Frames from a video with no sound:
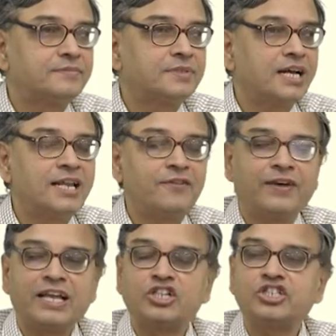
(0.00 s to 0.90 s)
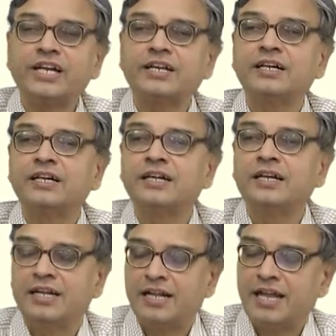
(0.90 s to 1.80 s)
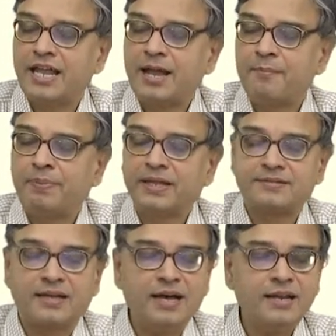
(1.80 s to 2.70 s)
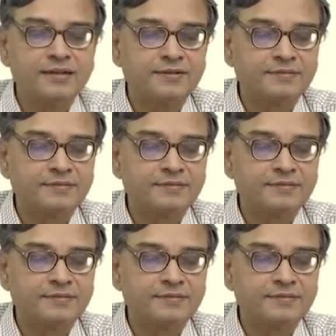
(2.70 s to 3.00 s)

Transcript: And if I check M plus R,